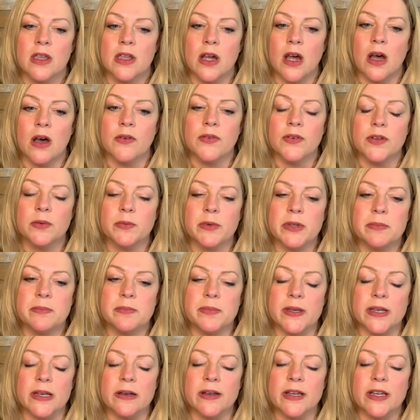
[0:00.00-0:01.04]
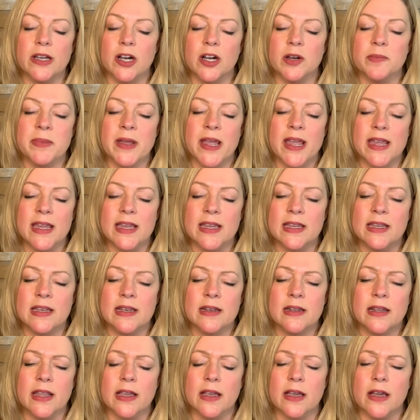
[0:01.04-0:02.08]
Often we bury our
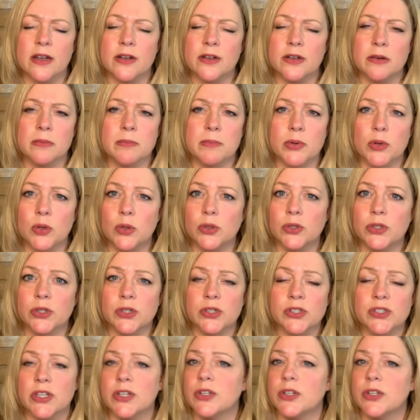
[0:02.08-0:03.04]
pain like under boulders,